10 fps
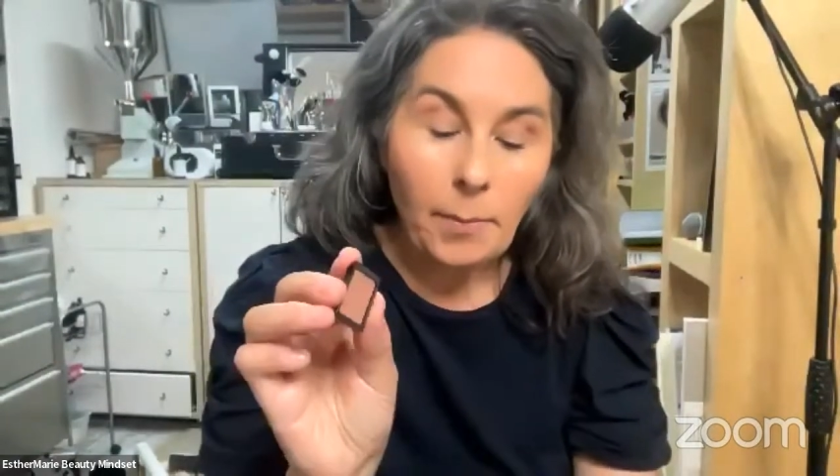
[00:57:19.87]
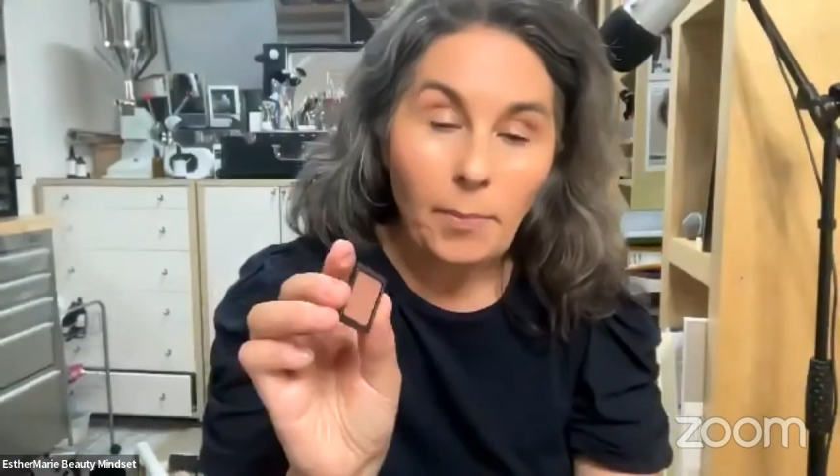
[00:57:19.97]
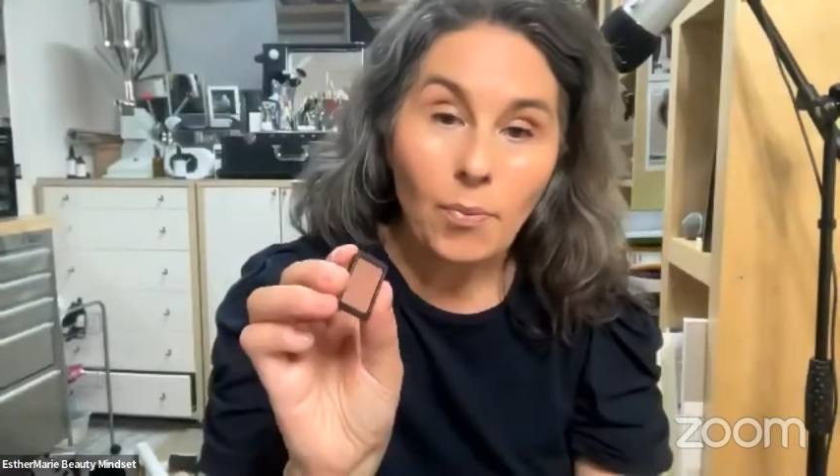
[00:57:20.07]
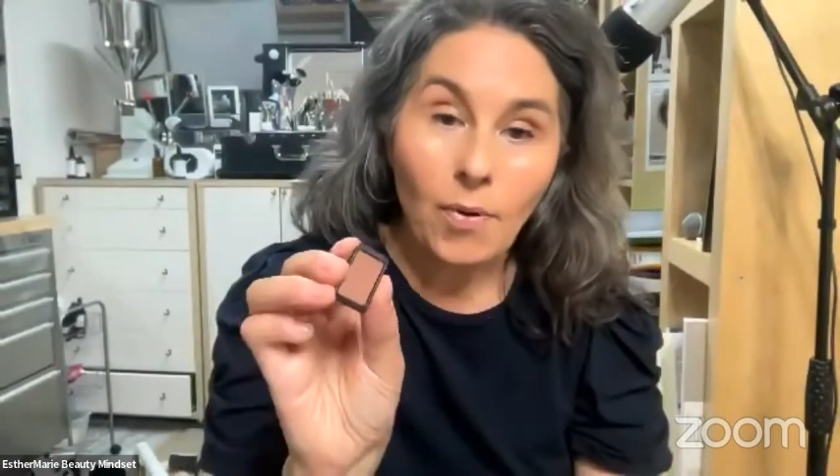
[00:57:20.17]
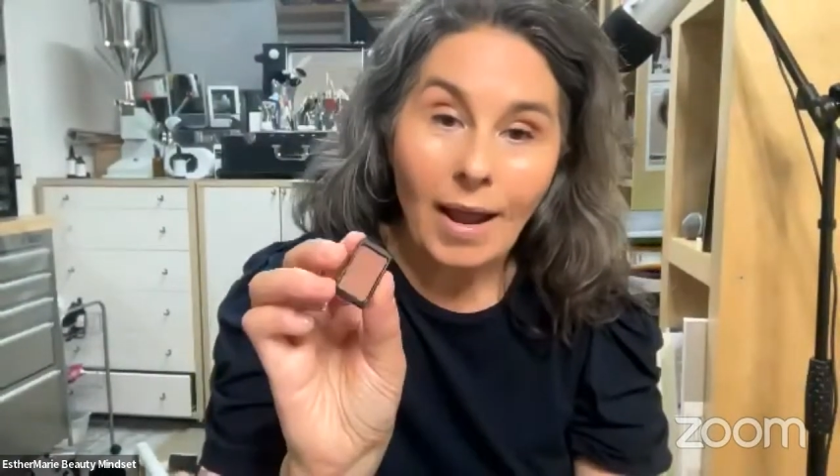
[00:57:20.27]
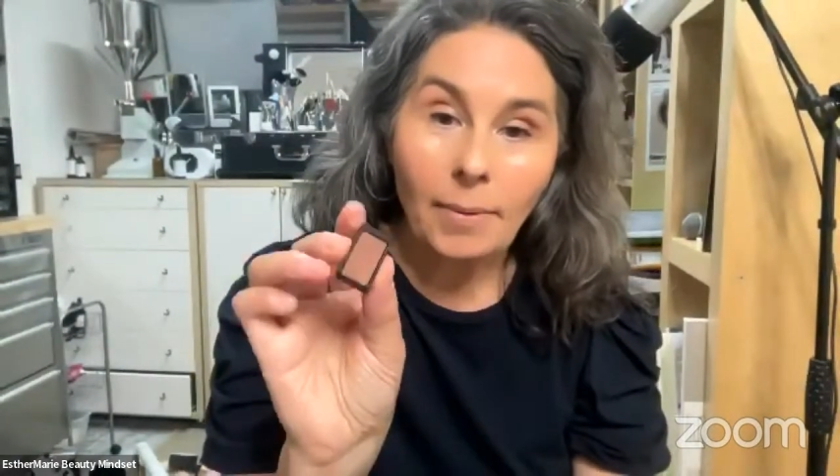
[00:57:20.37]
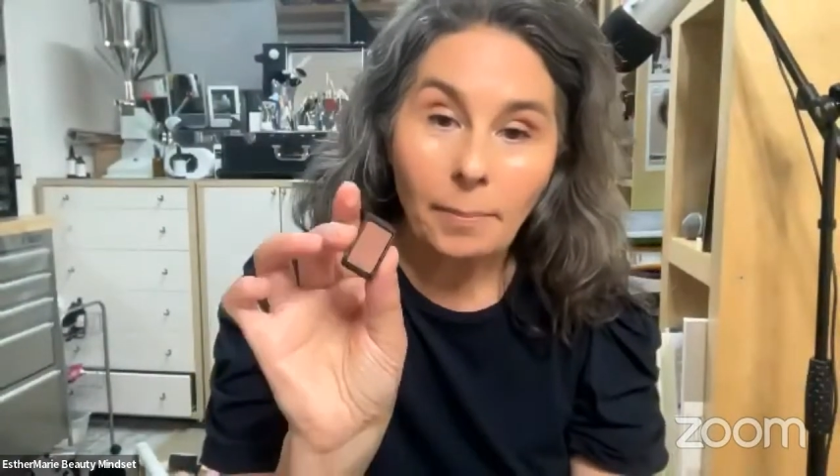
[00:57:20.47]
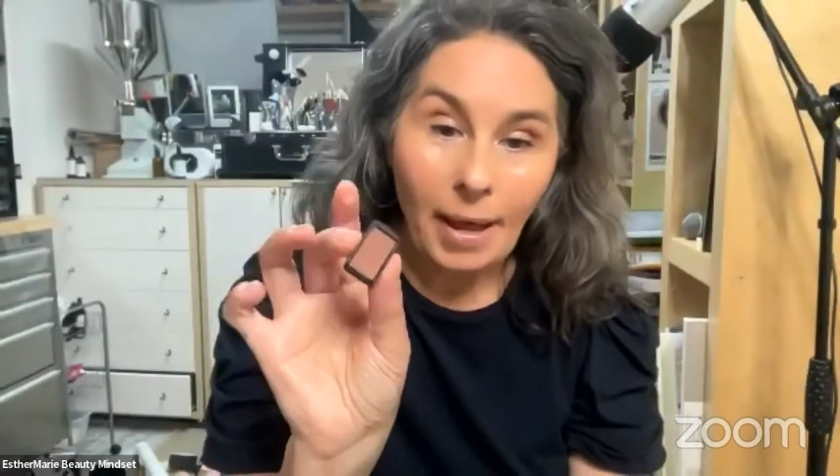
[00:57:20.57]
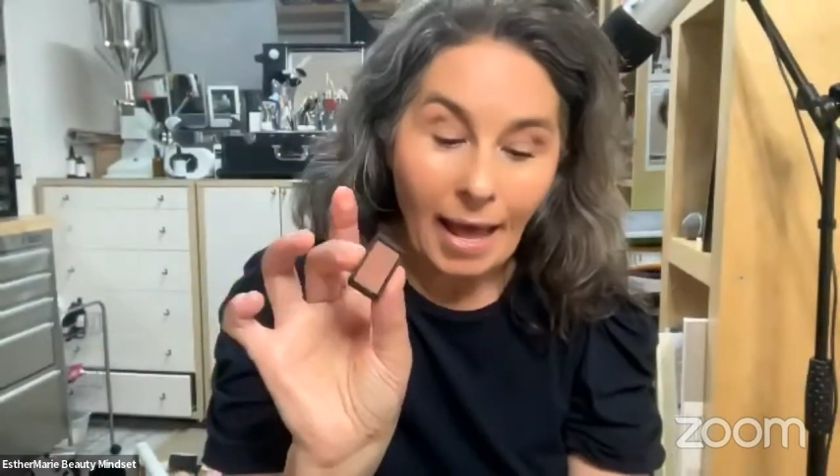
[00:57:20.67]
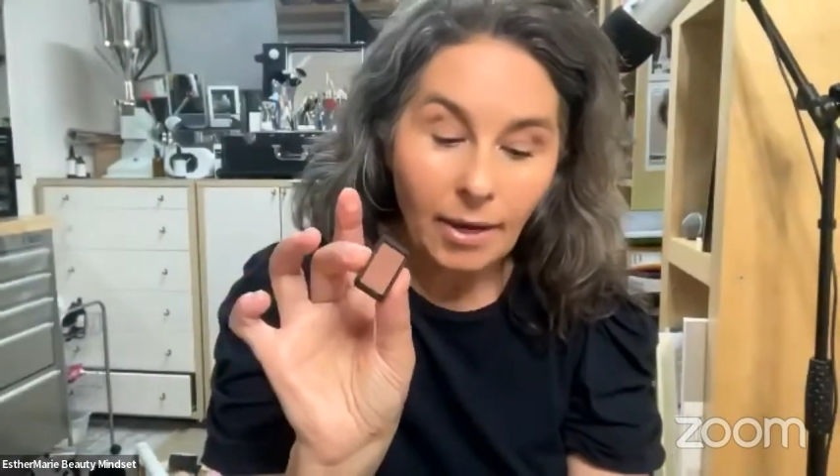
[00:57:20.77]
brown
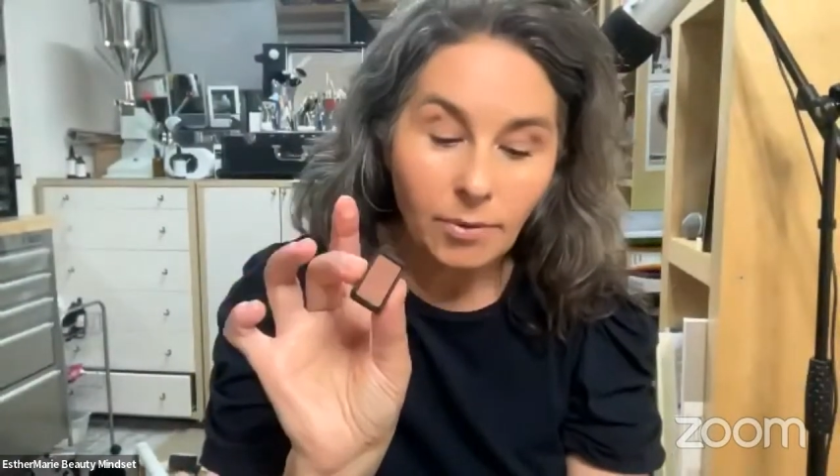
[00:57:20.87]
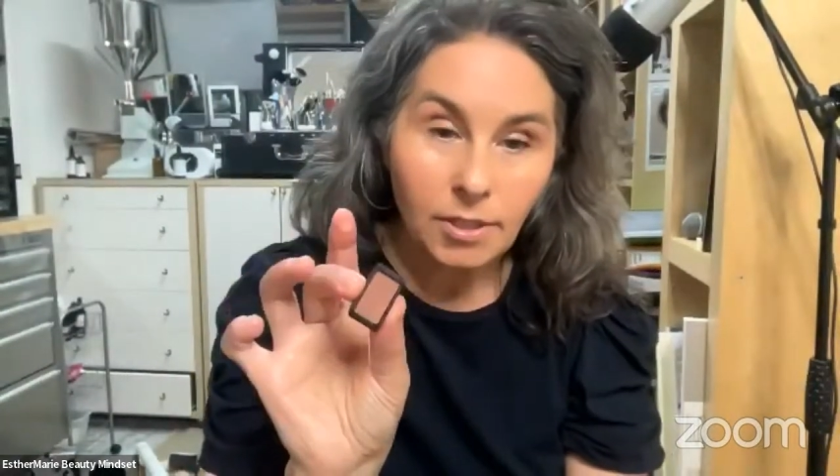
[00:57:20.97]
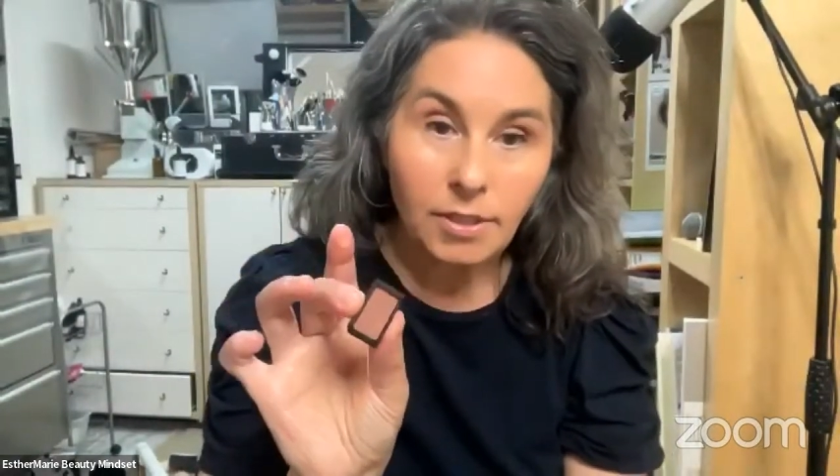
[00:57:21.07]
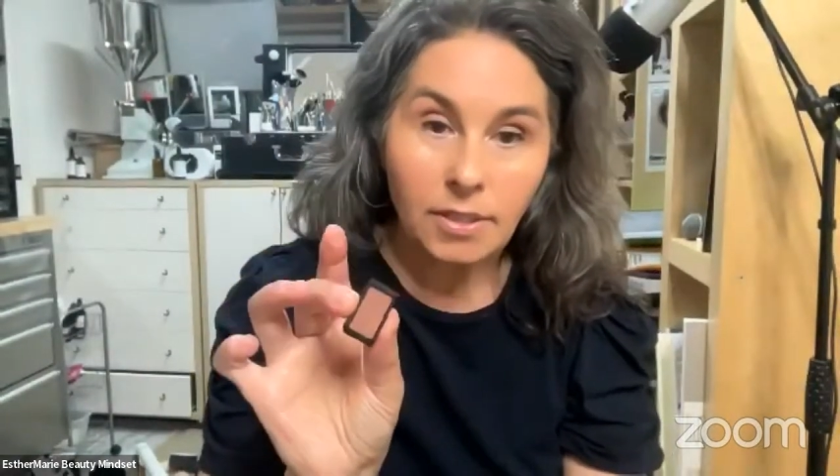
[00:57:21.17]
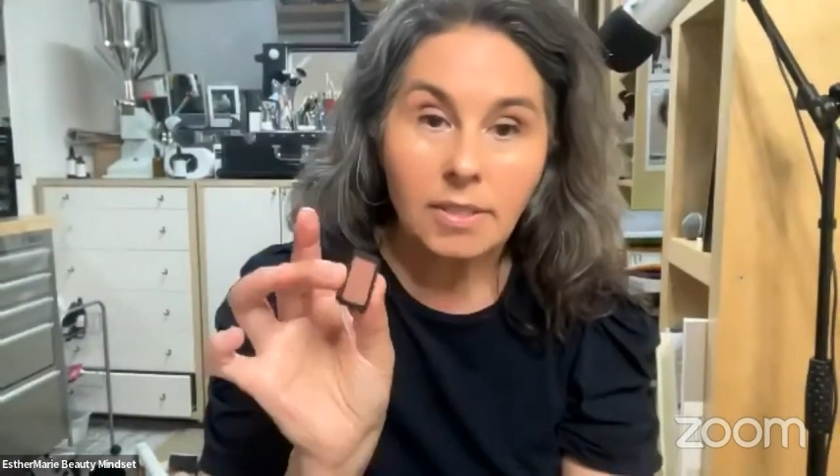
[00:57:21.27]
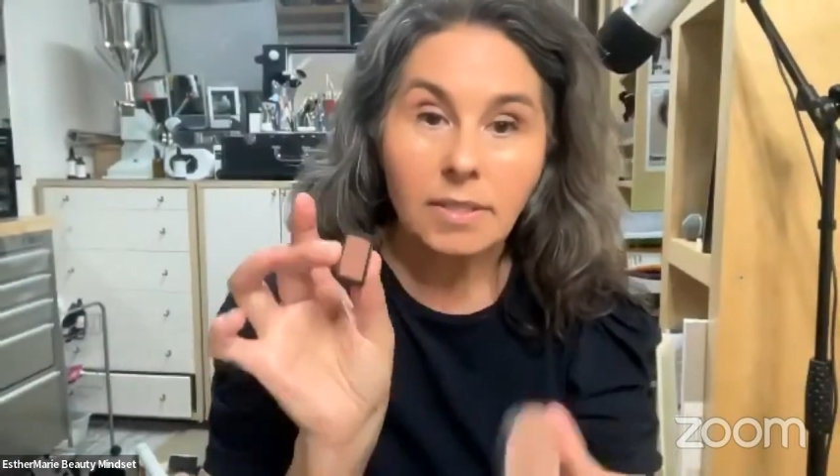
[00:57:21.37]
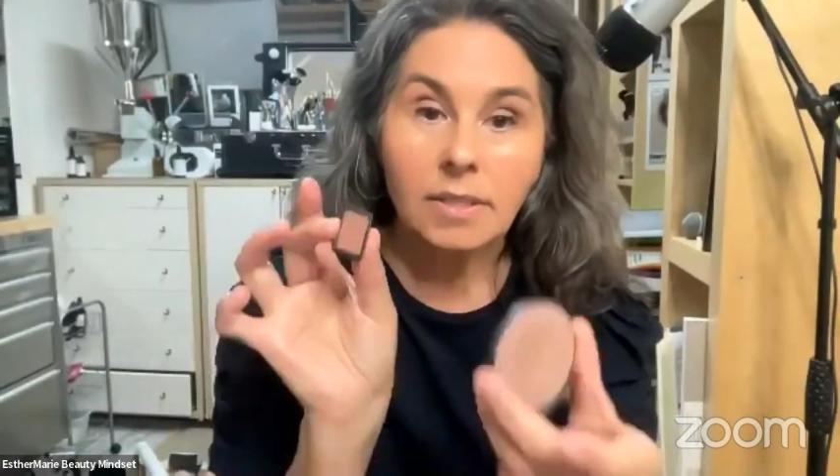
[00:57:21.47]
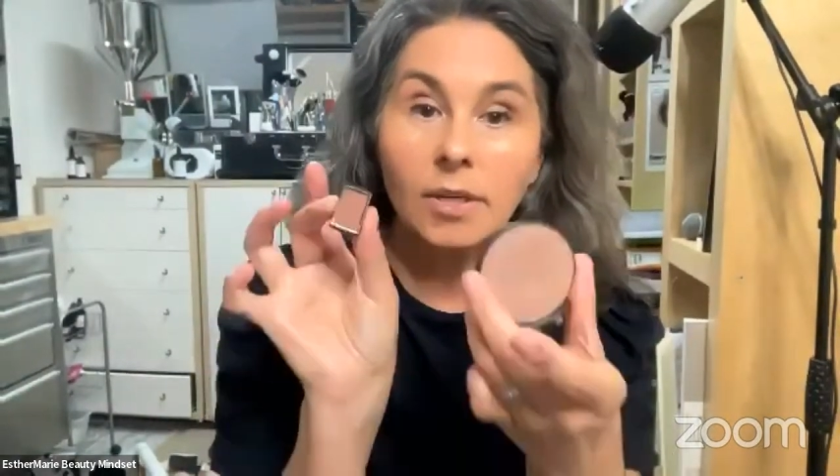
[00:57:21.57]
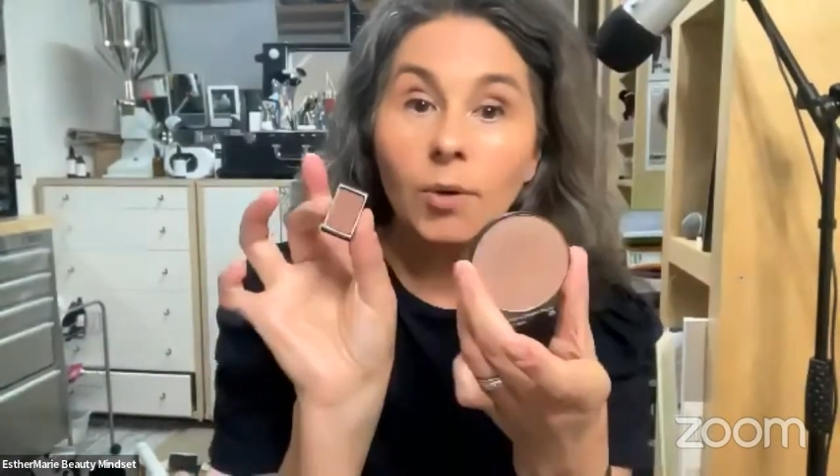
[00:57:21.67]
powders,